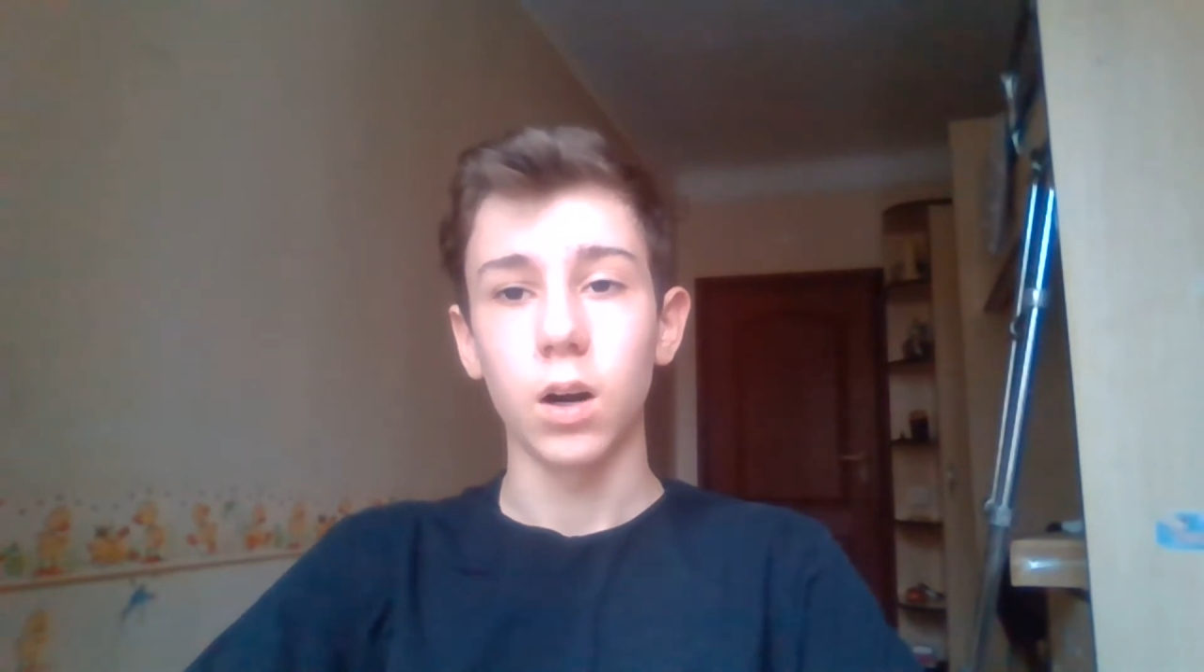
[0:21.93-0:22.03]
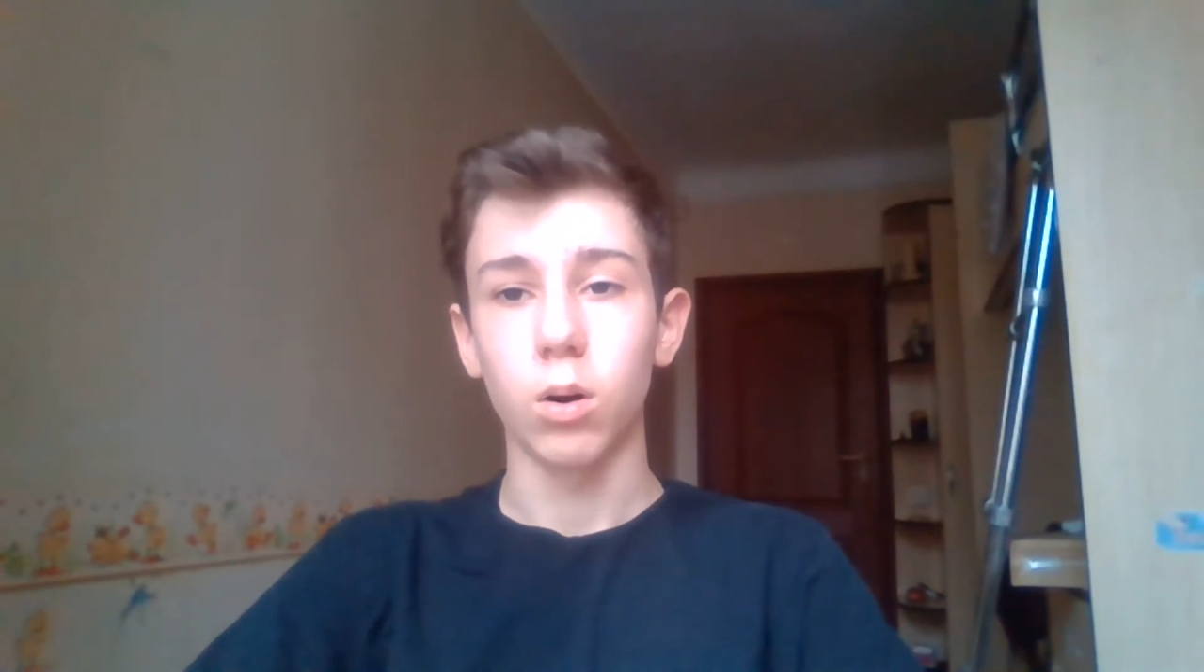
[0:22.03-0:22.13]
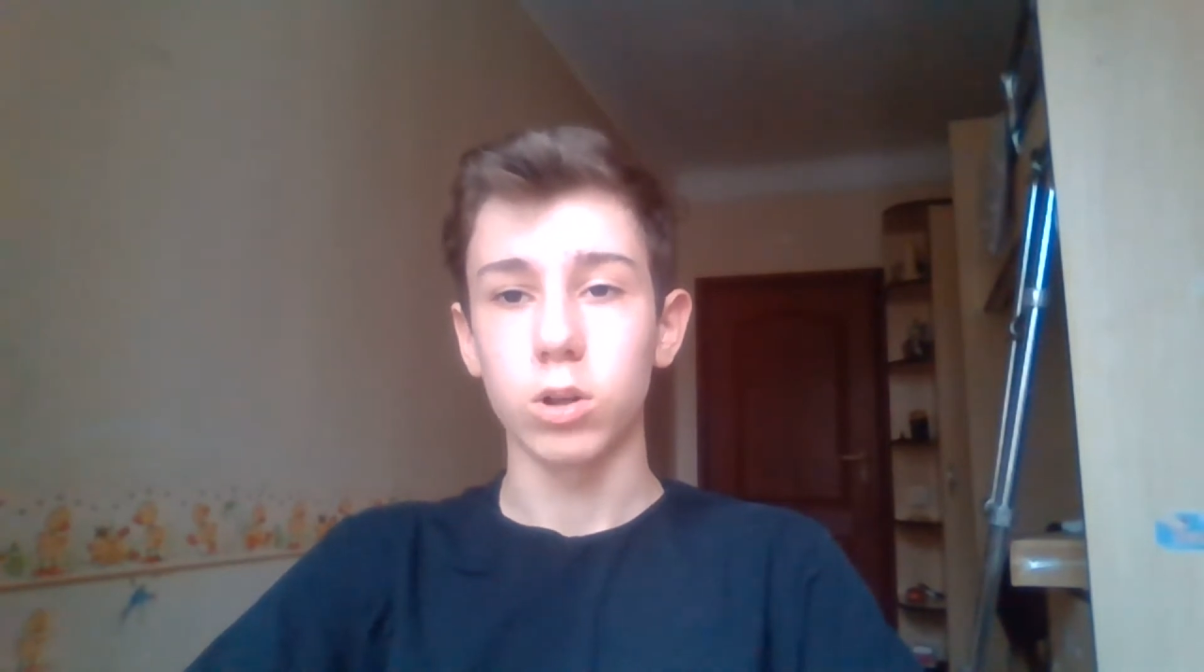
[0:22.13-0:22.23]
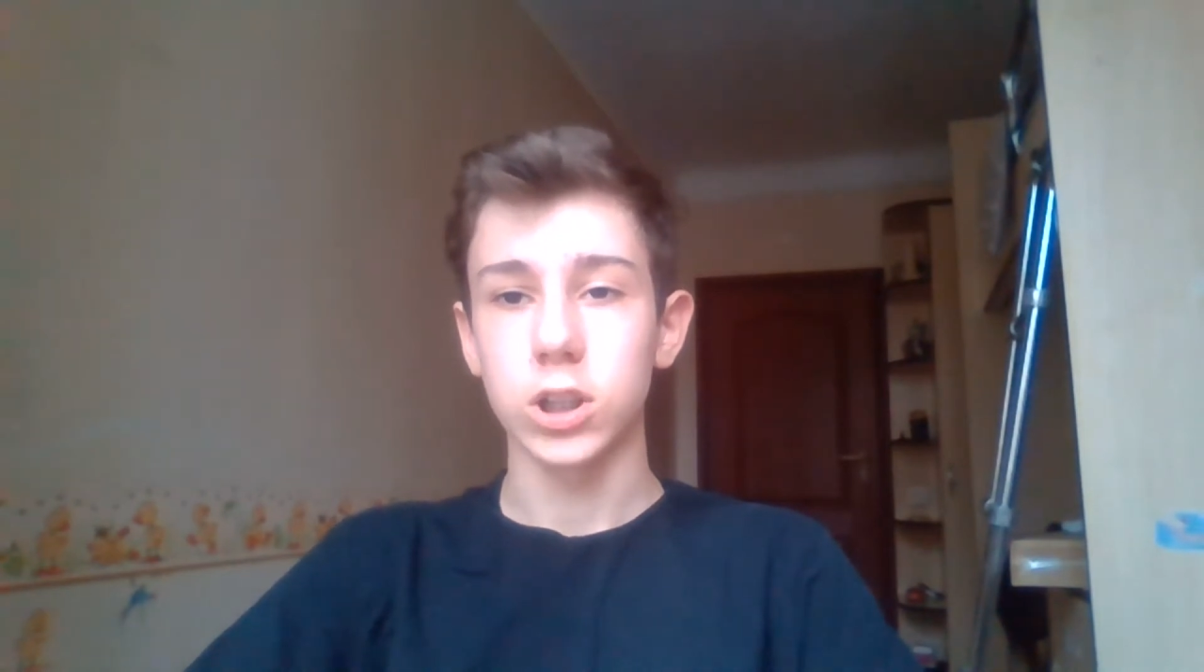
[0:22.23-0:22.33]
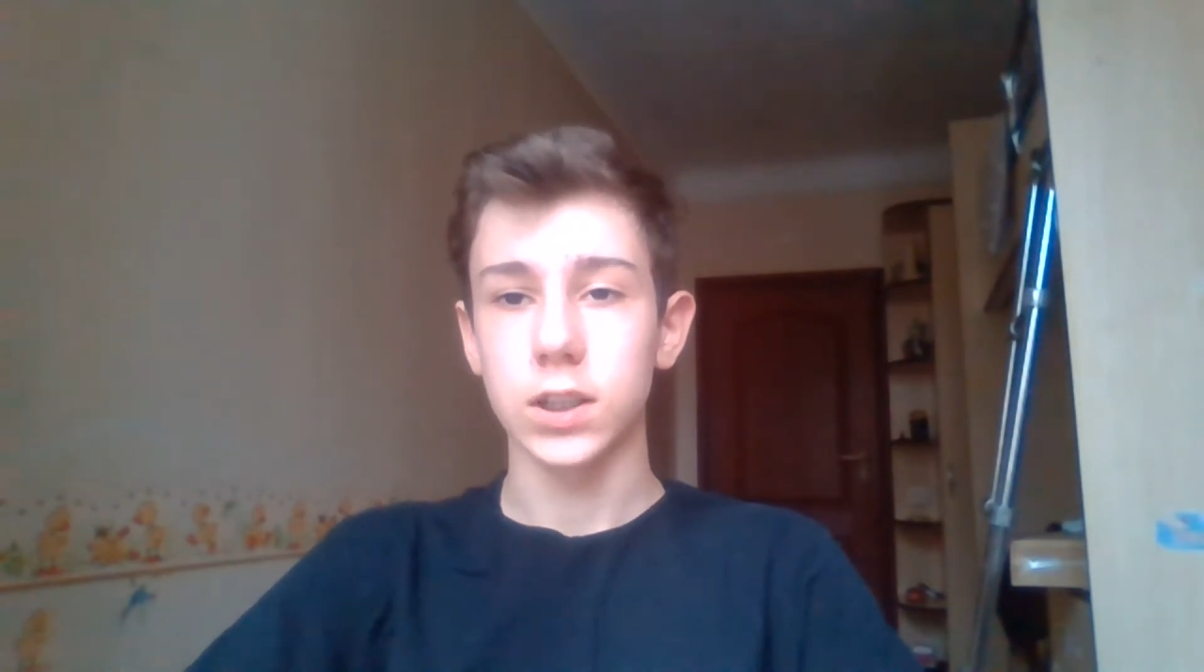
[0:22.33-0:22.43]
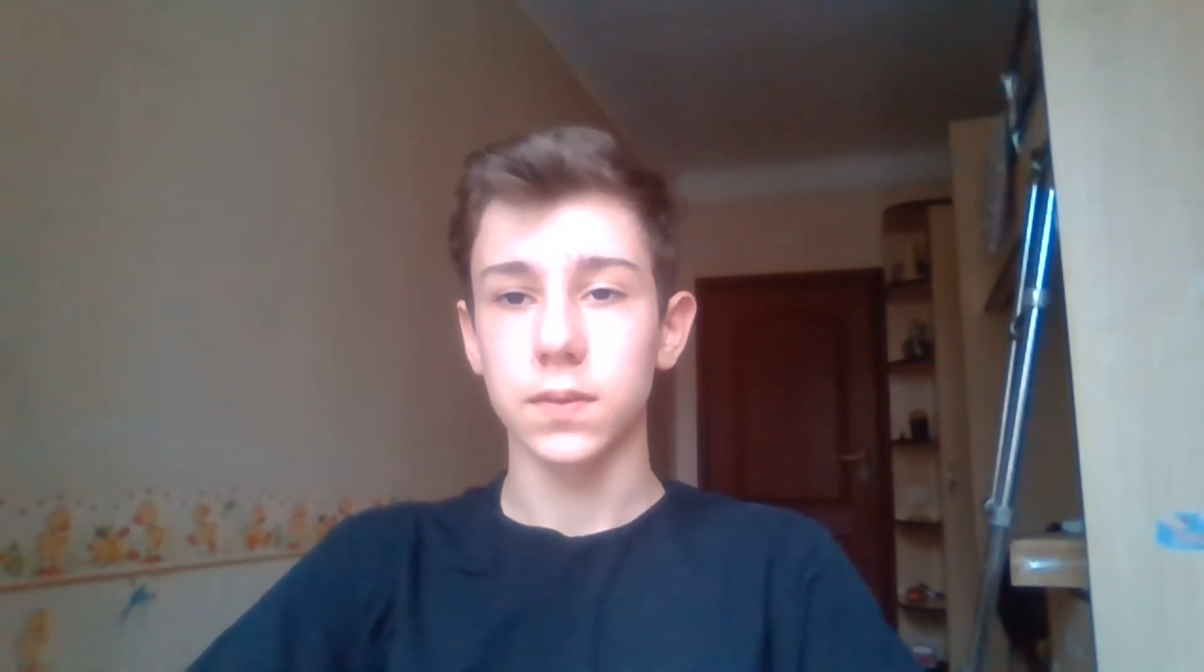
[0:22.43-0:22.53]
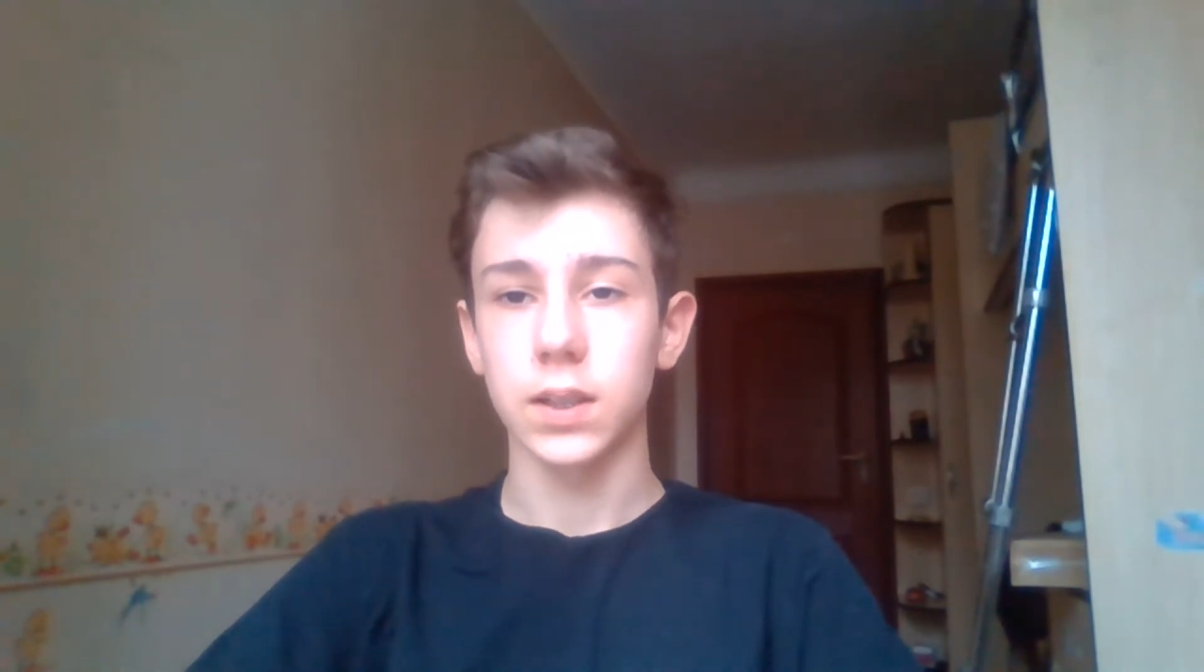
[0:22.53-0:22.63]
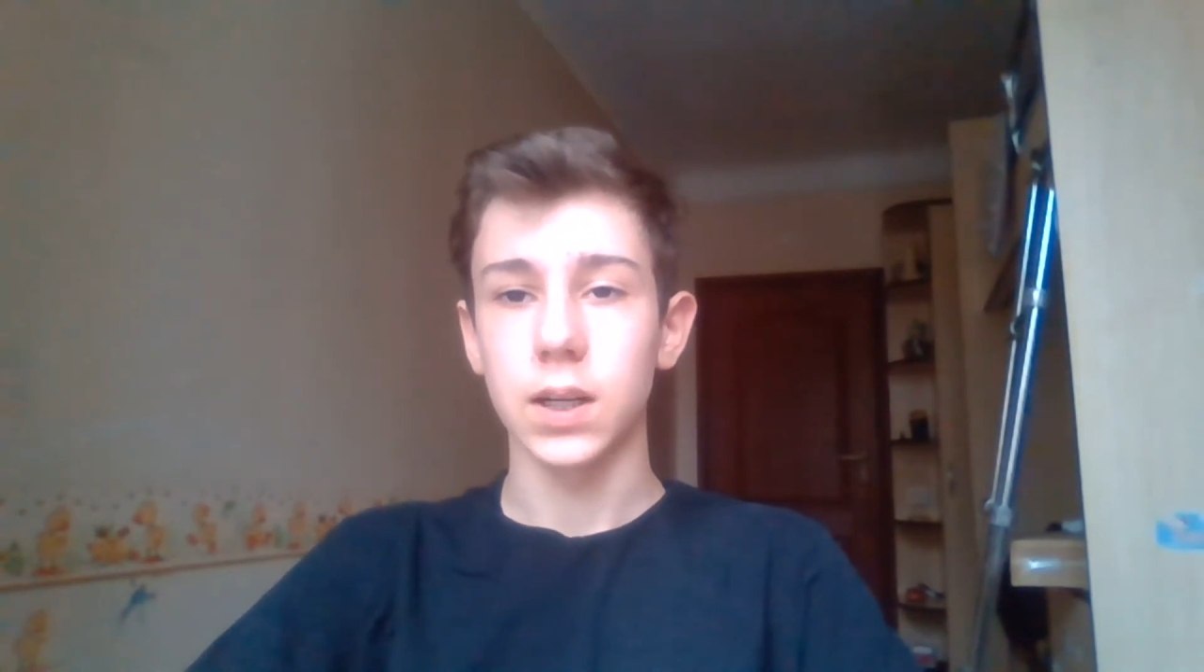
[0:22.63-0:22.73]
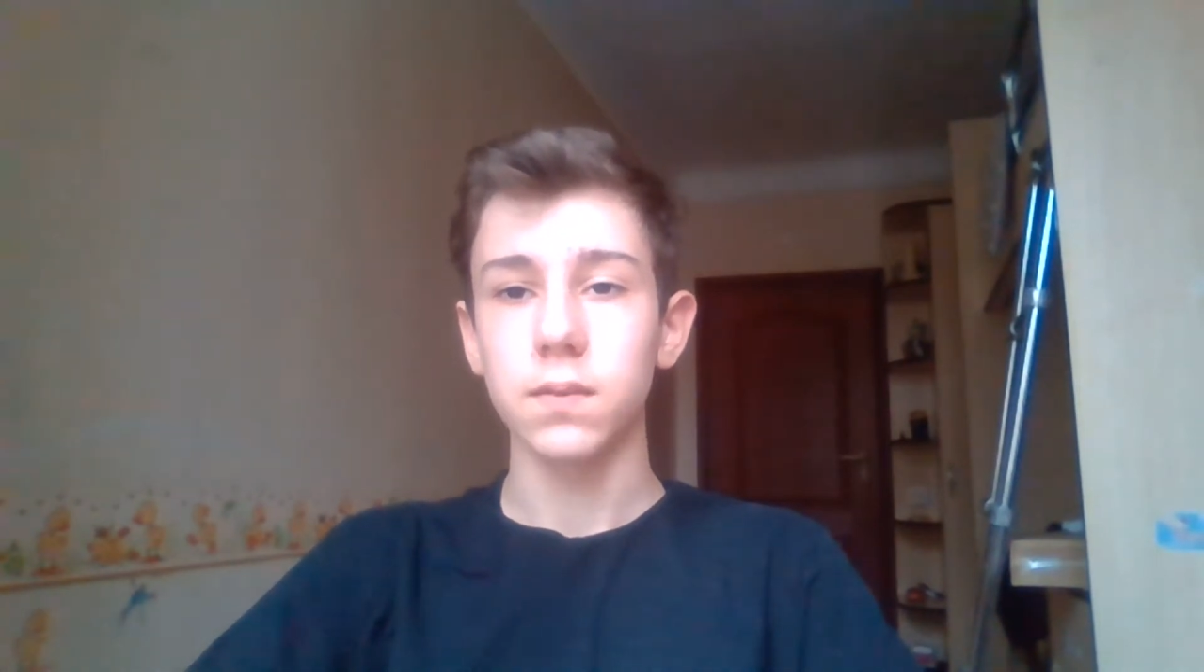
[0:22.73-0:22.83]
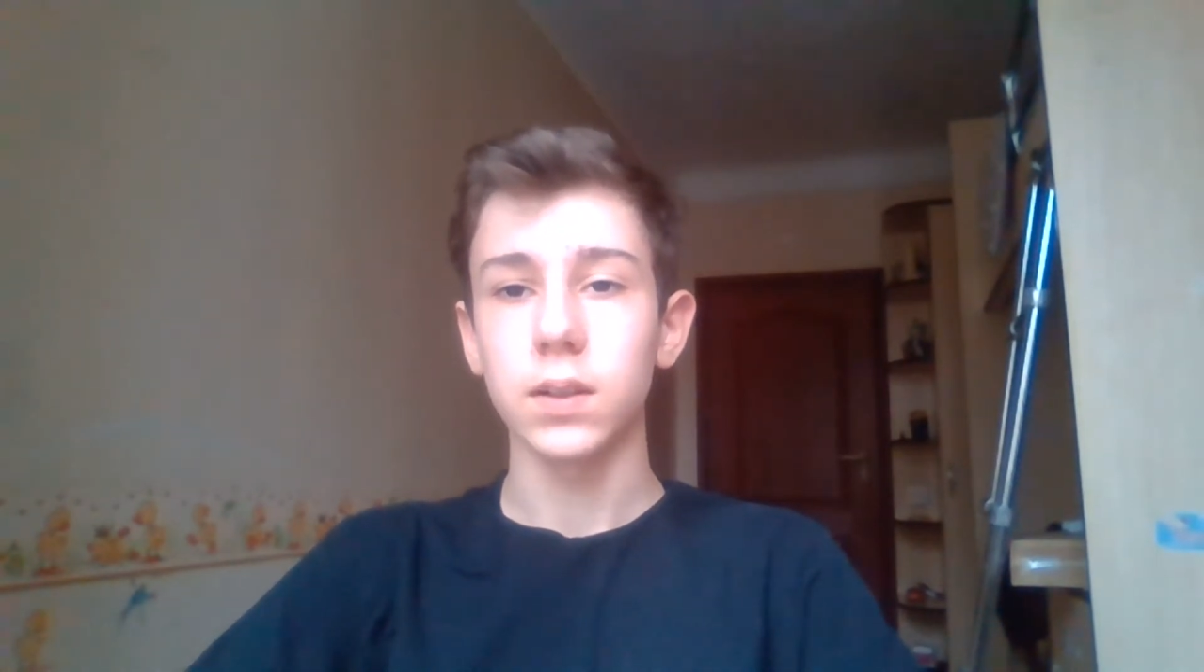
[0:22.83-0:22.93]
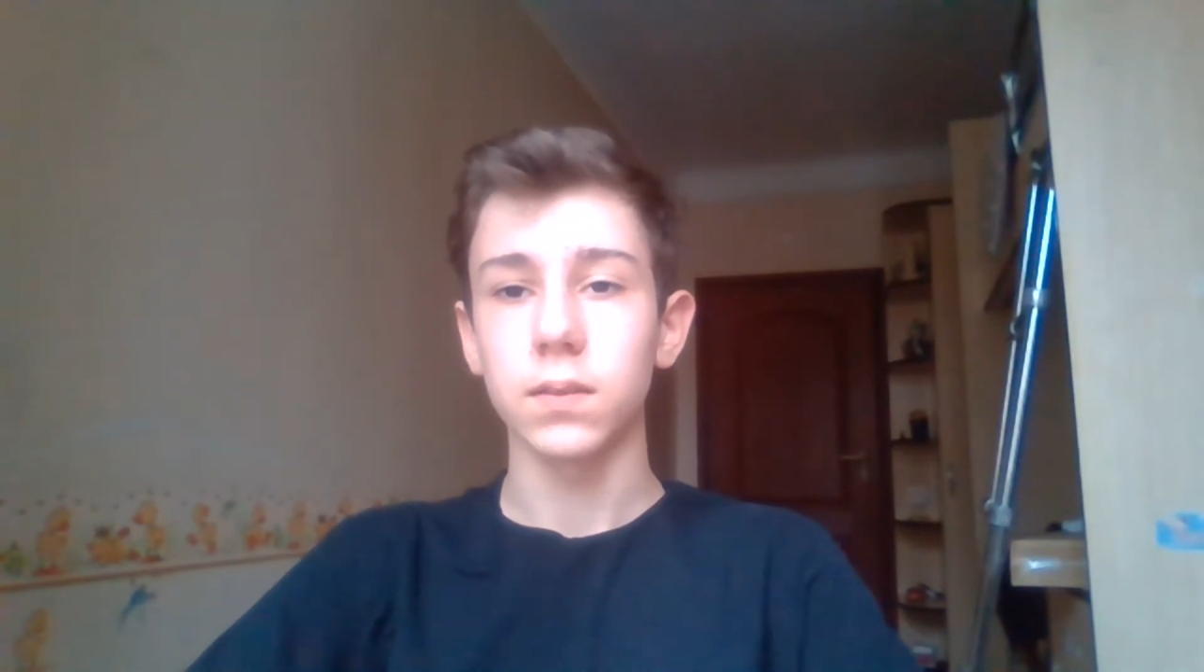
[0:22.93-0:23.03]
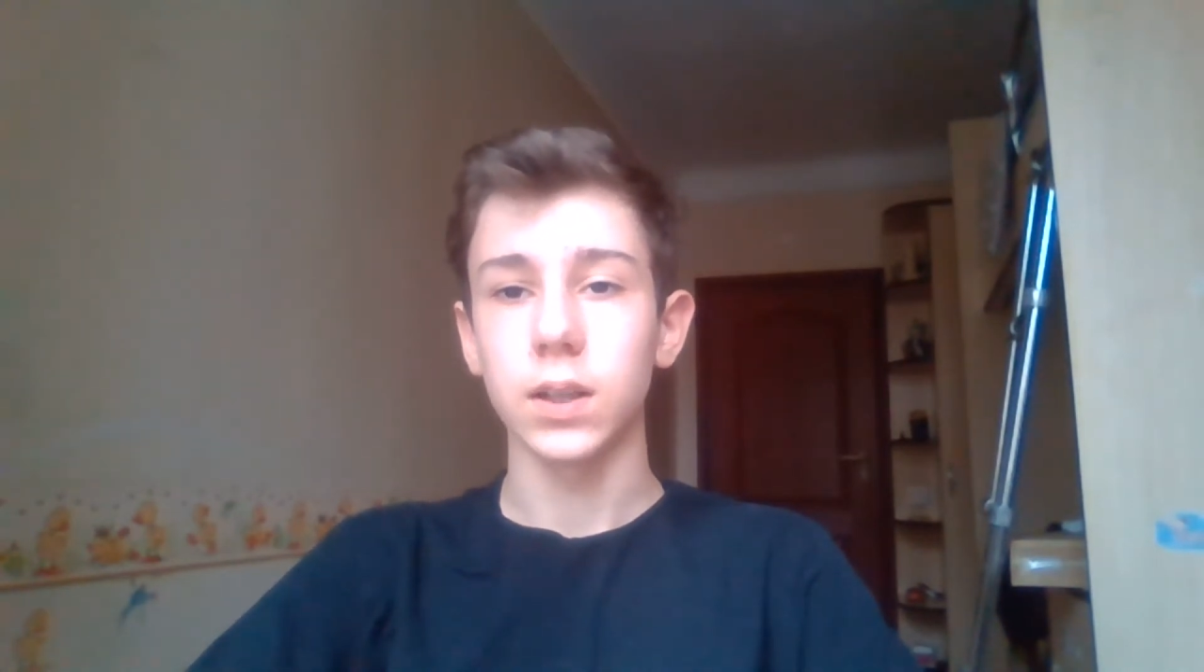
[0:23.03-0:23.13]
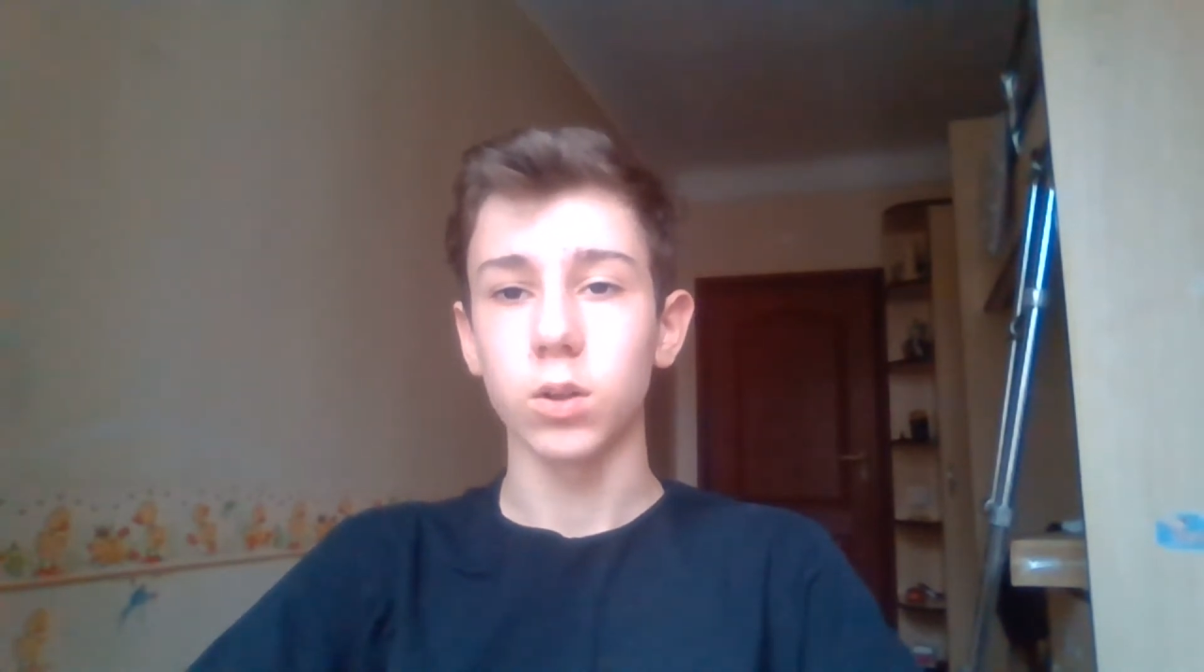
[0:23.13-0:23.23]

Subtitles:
or just one wire